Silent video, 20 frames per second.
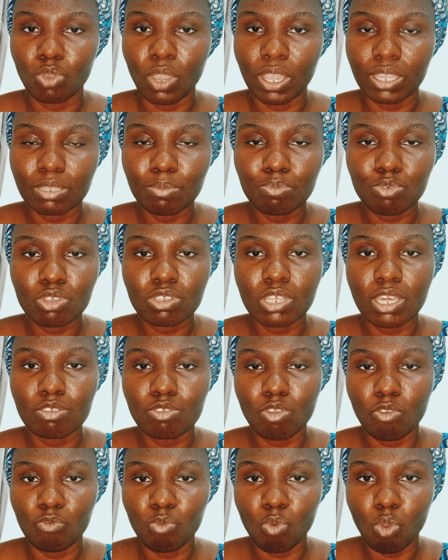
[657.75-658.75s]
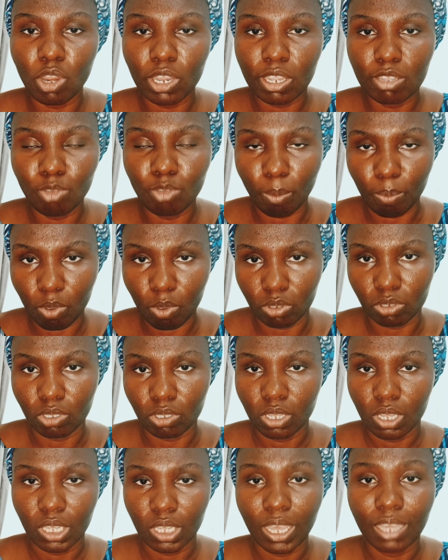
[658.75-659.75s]
are in the process of working upon,
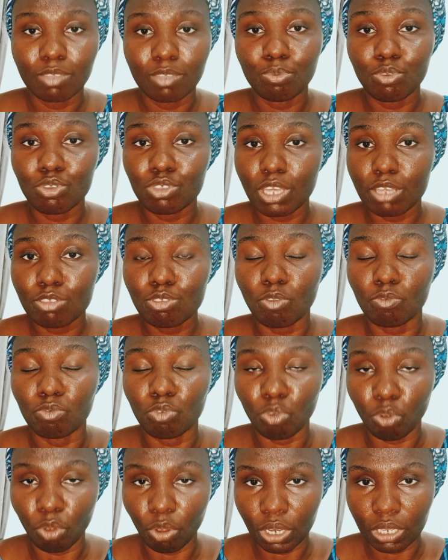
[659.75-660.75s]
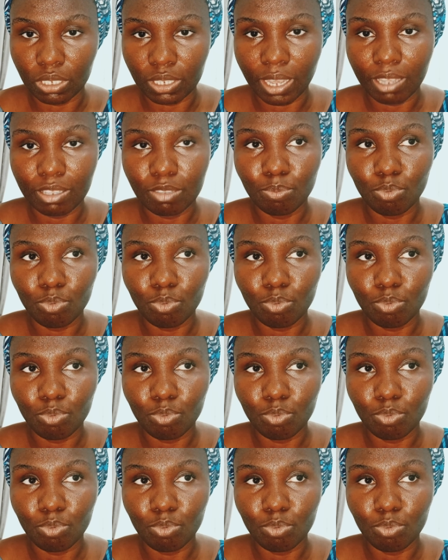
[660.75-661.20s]
you're in the process of growing, you're in the